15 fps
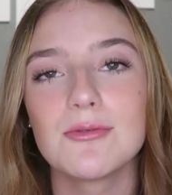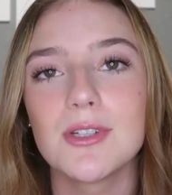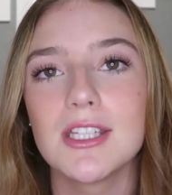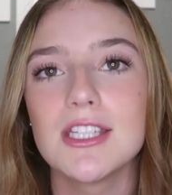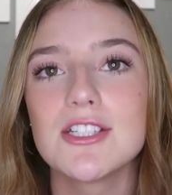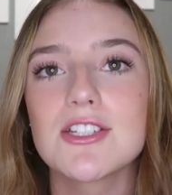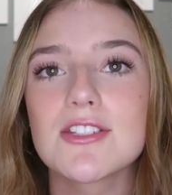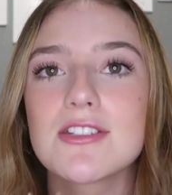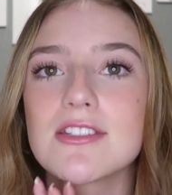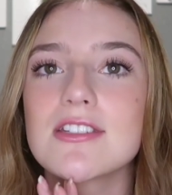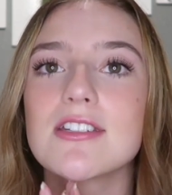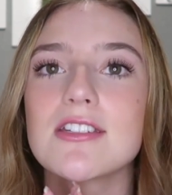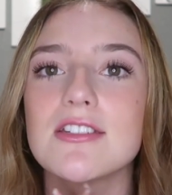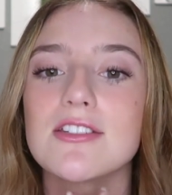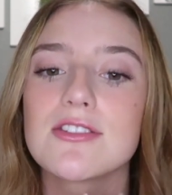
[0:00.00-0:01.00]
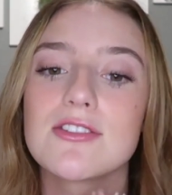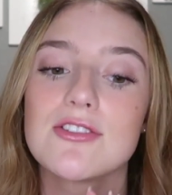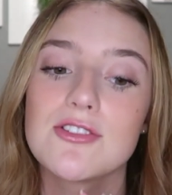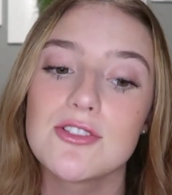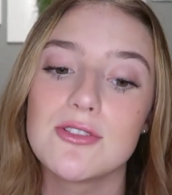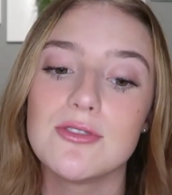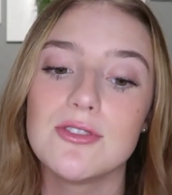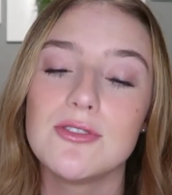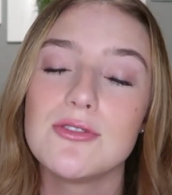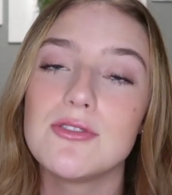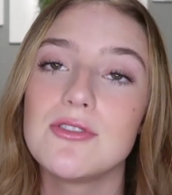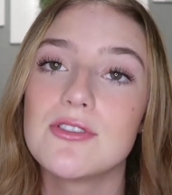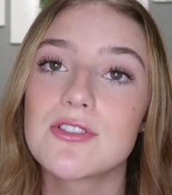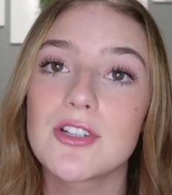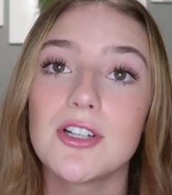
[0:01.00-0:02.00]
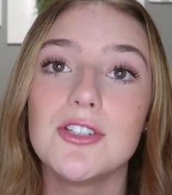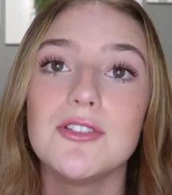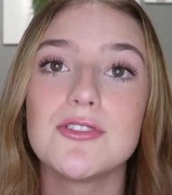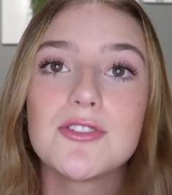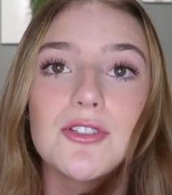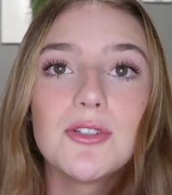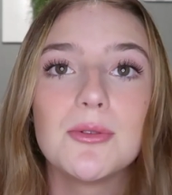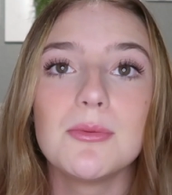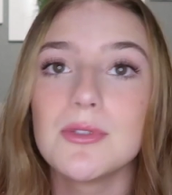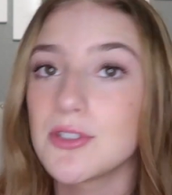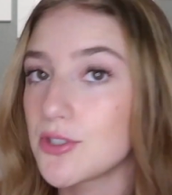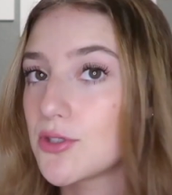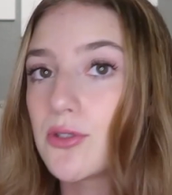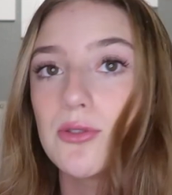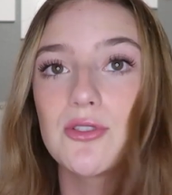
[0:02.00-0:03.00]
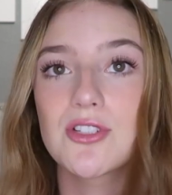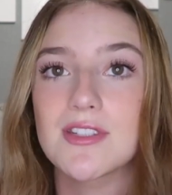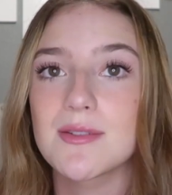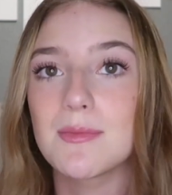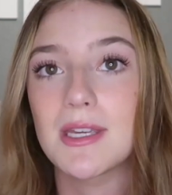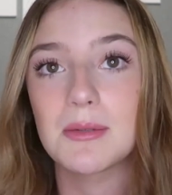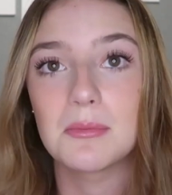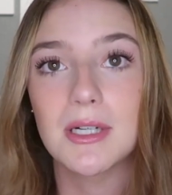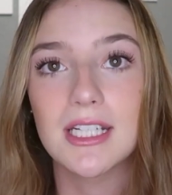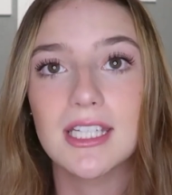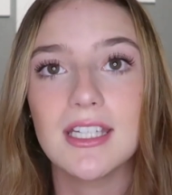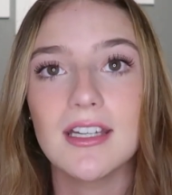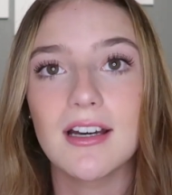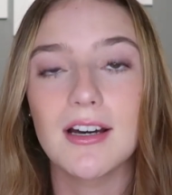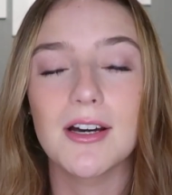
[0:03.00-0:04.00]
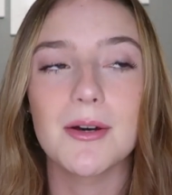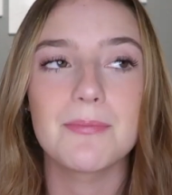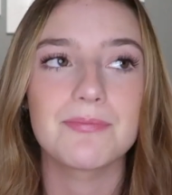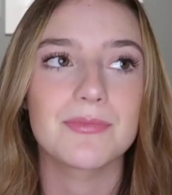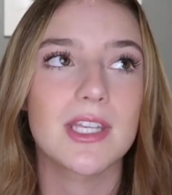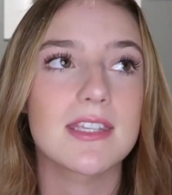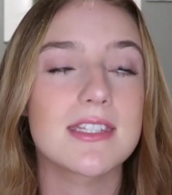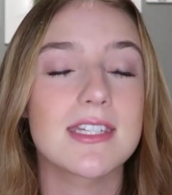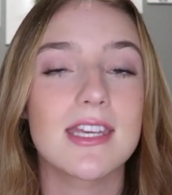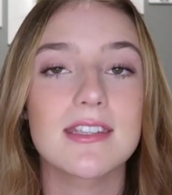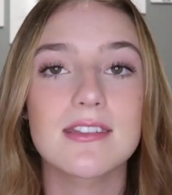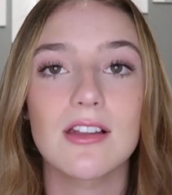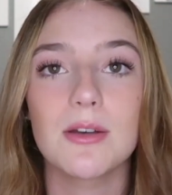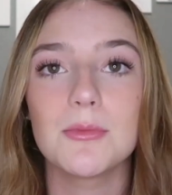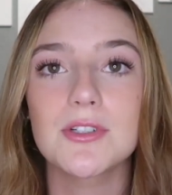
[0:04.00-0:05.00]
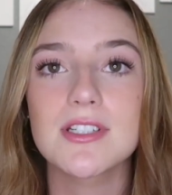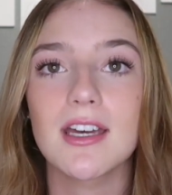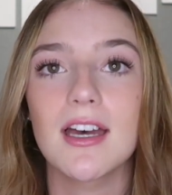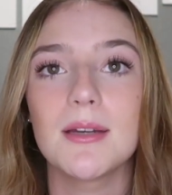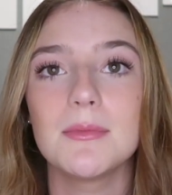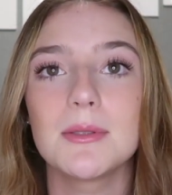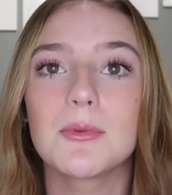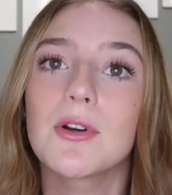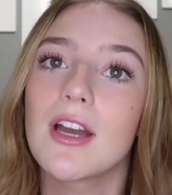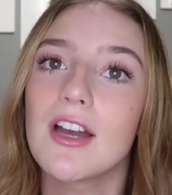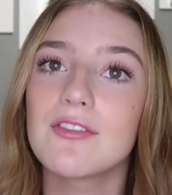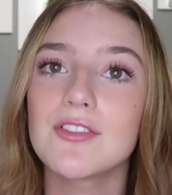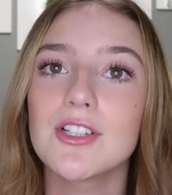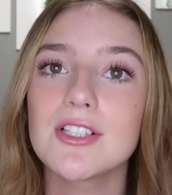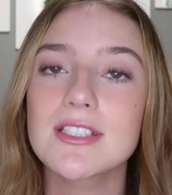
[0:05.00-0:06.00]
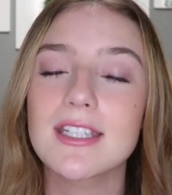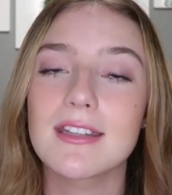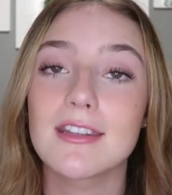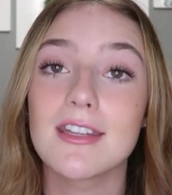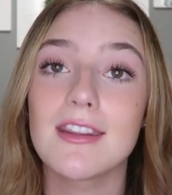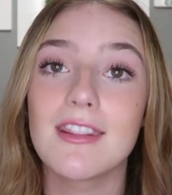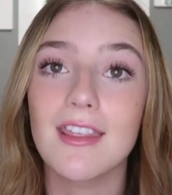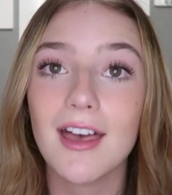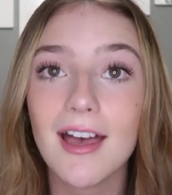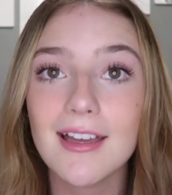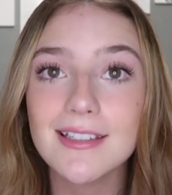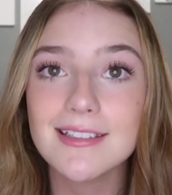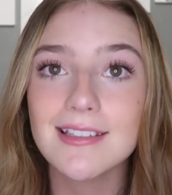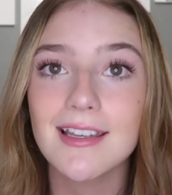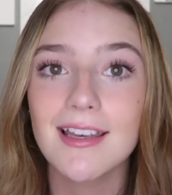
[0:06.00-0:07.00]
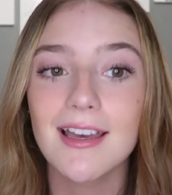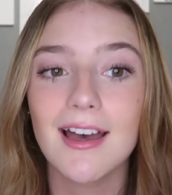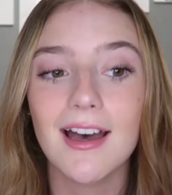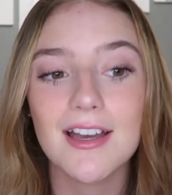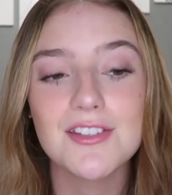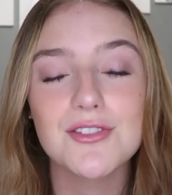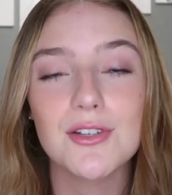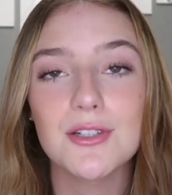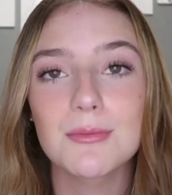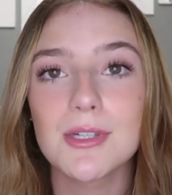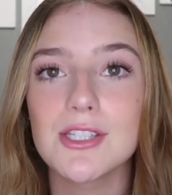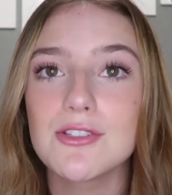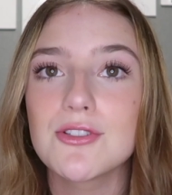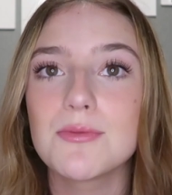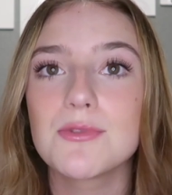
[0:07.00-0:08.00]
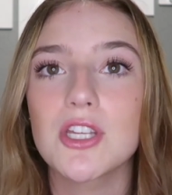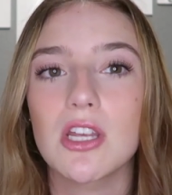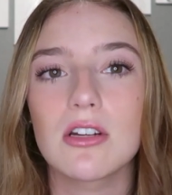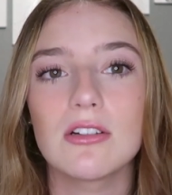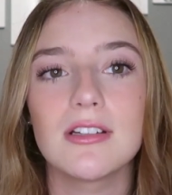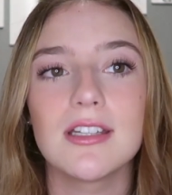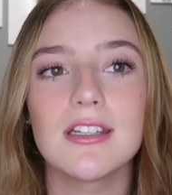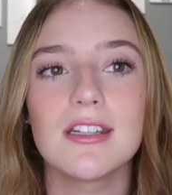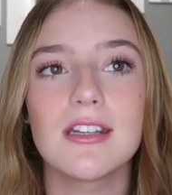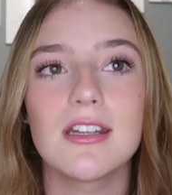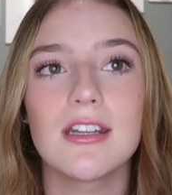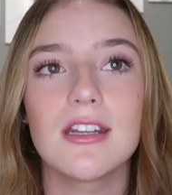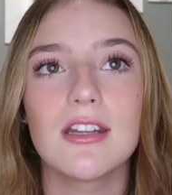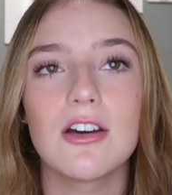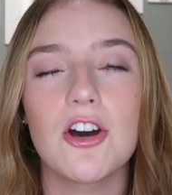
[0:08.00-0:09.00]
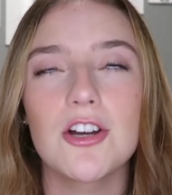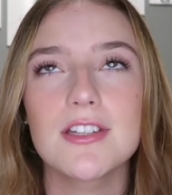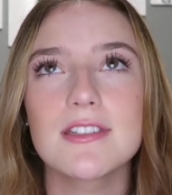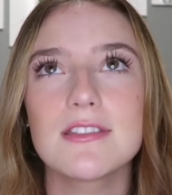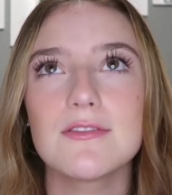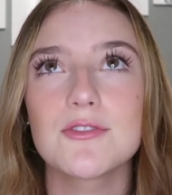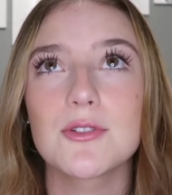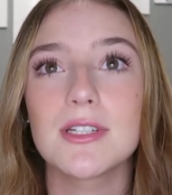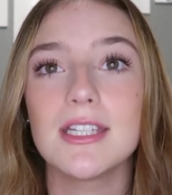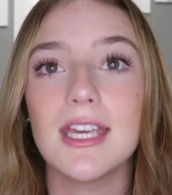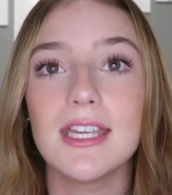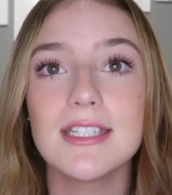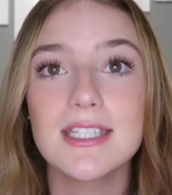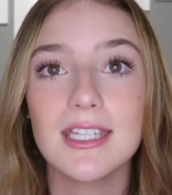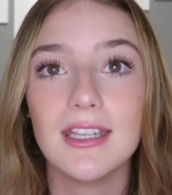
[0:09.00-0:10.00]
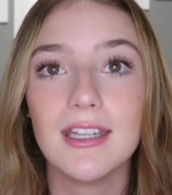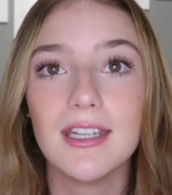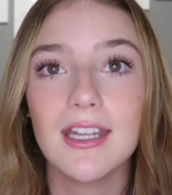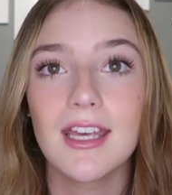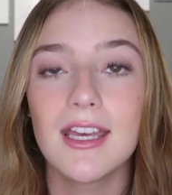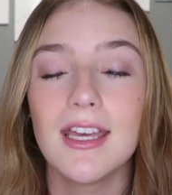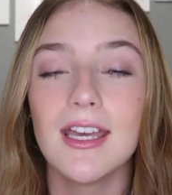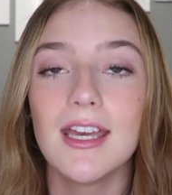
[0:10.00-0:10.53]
really just start YouTube to just make money, because it takes a lot more time and more effort than that. I started my YouTube channel in August of 2018